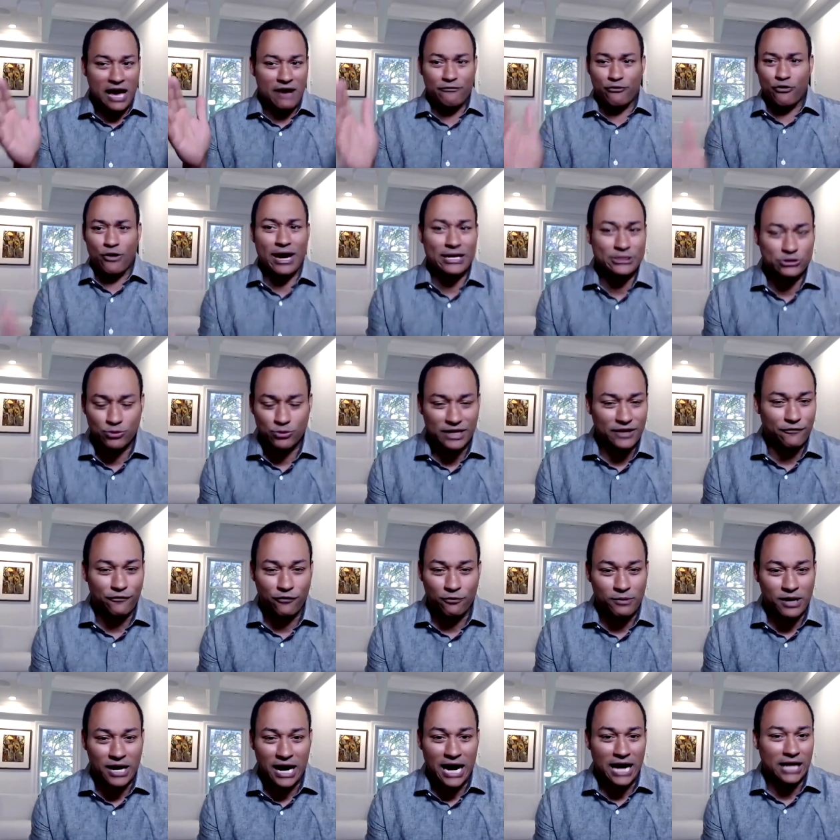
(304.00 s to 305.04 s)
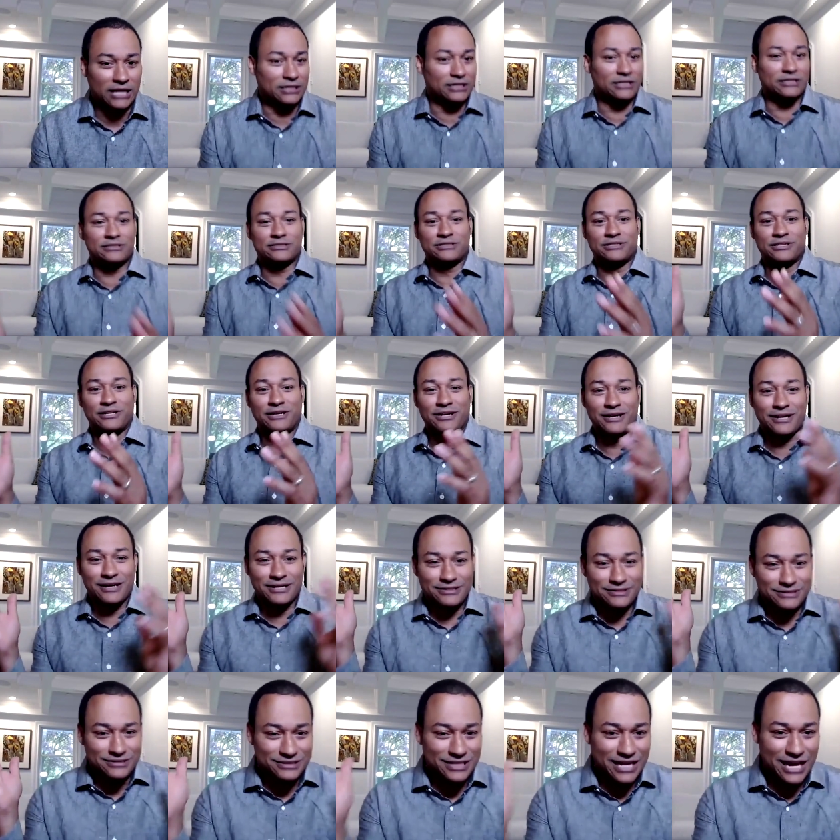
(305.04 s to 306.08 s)
I've graduated from college,
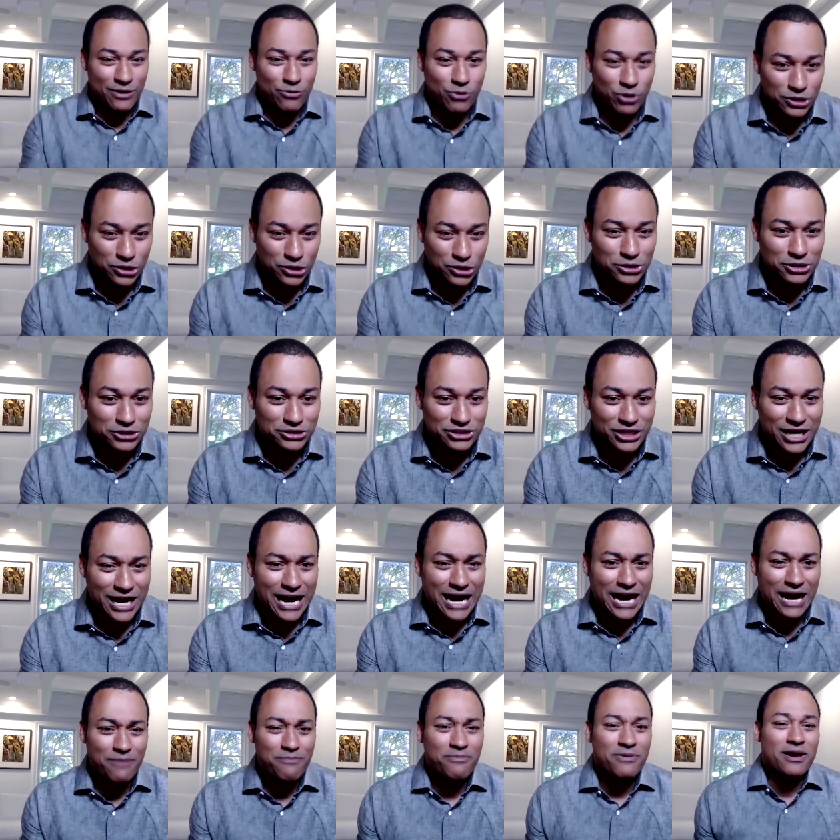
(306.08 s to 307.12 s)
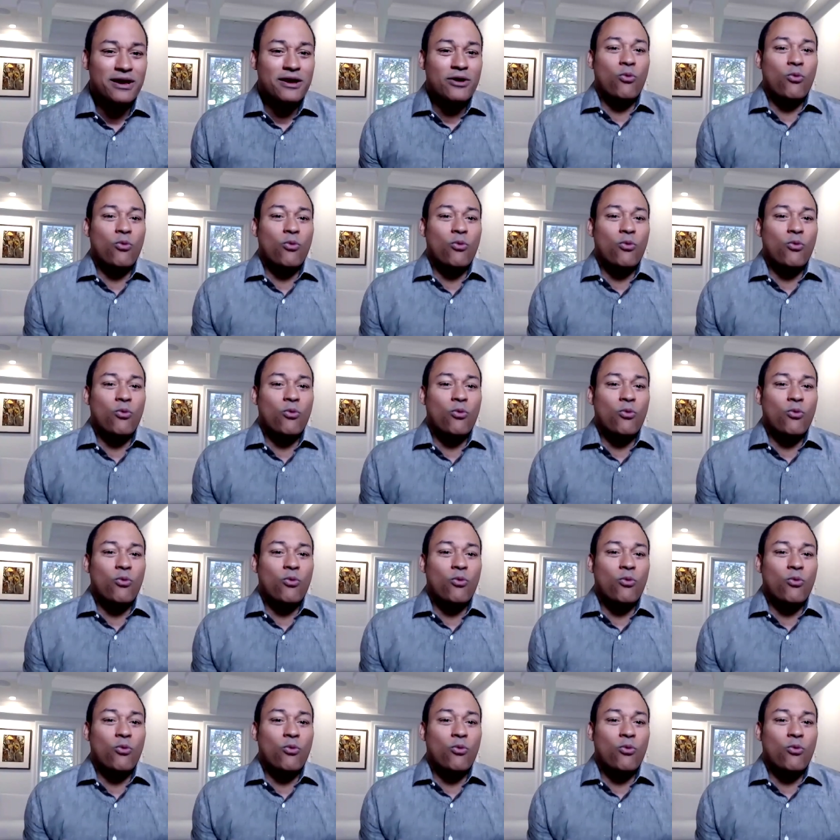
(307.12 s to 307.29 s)
day one on the job,